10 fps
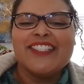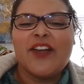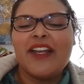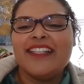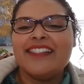
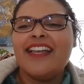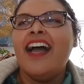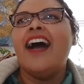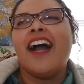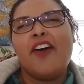dollars.
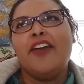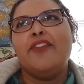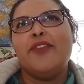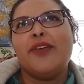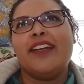I can't
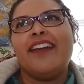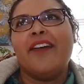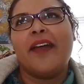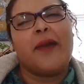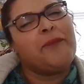afford it.
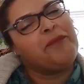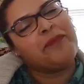Okay.